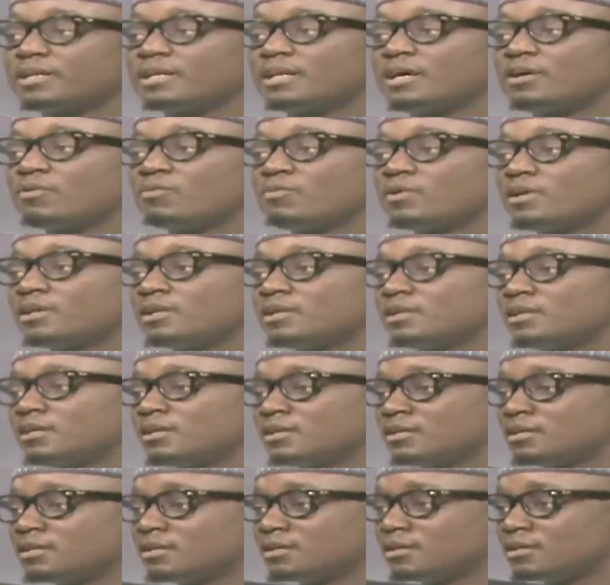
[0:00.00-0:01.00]
now, when
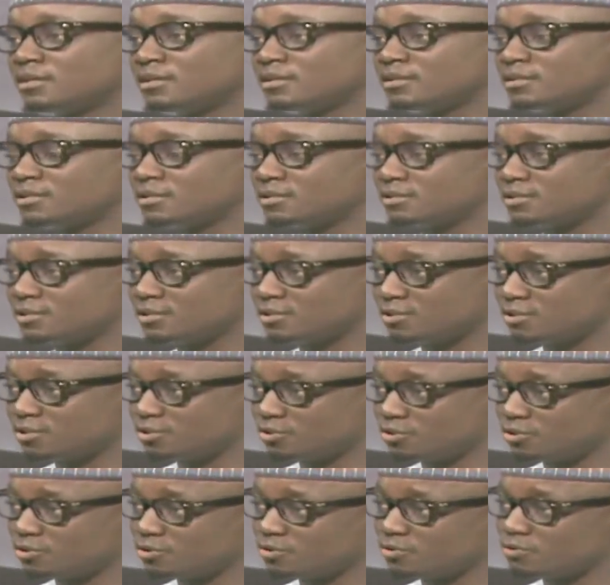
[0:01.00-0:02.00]
there's this
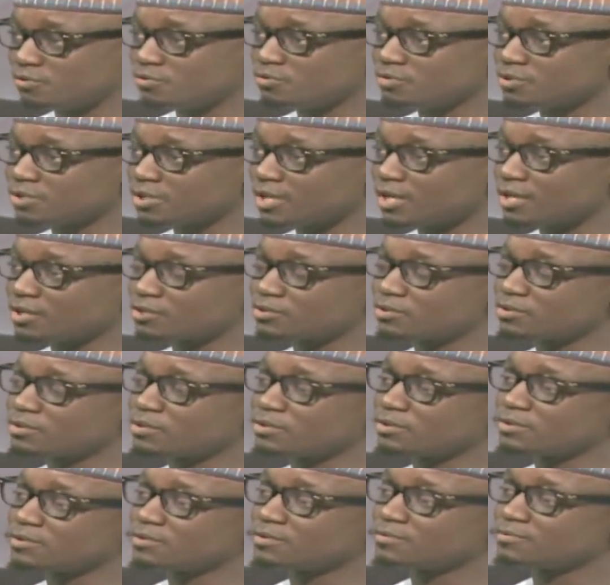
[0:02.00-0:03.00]
huge
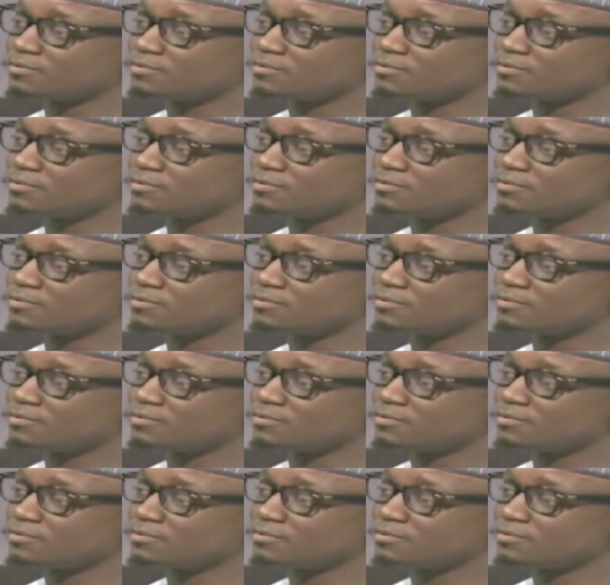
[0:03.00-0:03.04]
exodus